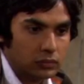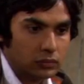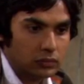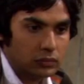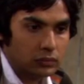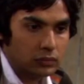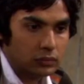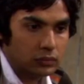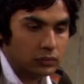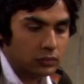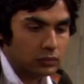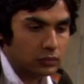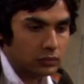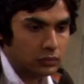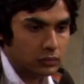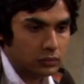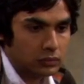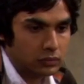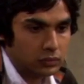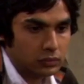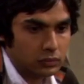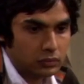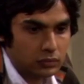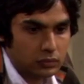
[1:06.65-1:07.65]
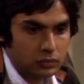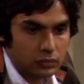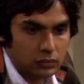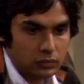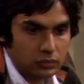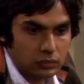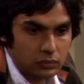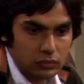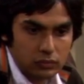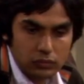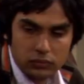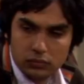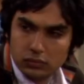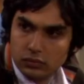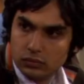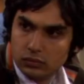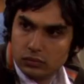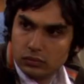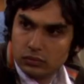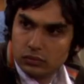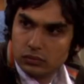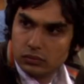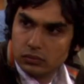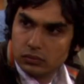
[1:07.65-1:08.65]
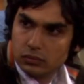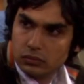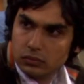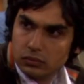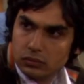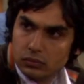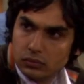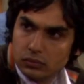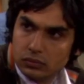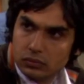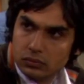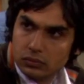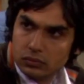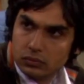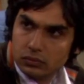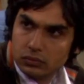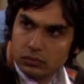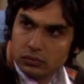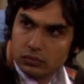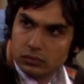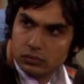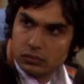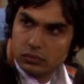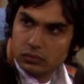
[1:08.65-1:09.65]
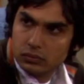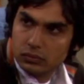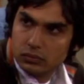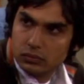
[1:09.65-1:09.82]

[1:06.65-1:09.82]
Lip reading: [no speech]